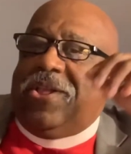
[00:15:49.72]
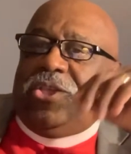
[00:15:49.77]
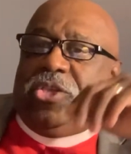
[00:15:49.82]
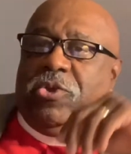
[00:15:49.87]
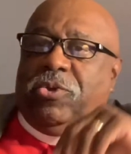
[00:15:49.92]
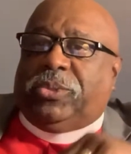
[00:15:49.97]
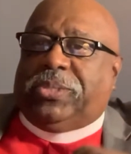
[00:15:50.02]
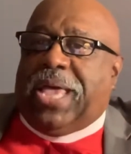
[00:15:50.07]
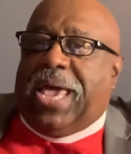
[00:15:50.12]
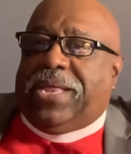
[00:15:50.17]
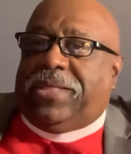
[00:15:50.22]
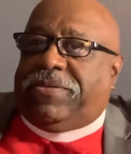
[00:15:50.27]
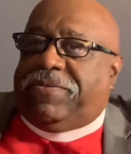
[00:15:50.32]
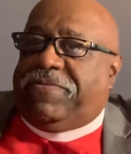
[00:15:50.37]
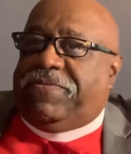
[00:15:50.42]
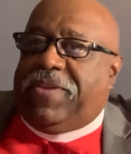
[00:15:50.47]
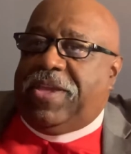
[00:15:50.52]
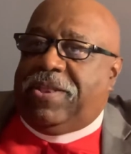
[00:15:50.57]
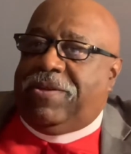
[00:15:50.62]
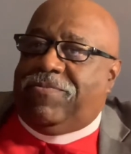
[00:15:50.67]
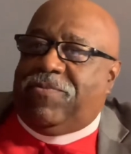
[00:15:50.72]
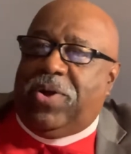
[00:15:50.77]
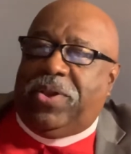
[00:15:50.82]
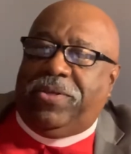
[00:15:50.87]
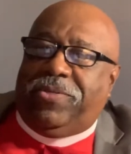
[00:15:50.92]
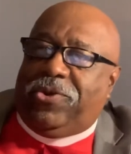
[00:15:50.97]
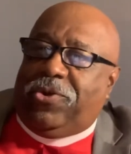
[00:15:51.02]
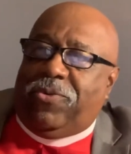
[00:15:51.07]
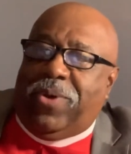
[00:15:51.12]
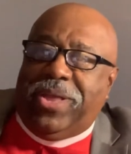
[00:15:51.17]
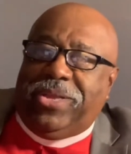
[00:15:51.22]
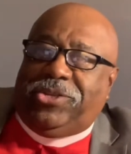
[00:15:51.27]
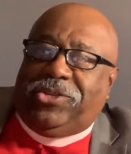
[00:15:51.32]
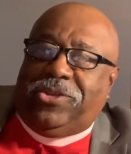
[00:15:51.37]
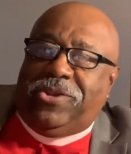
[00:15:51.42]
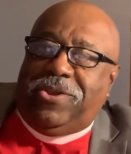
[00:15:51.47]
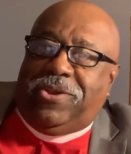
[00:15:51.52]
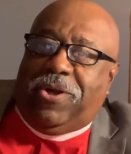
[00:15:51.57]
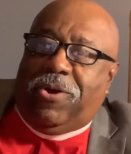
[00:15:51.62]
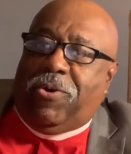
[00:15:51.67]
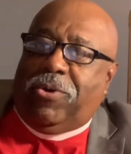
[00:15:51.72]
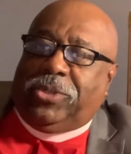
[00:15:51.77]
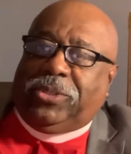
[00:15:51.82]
you sat at the feet of one of the great, you know,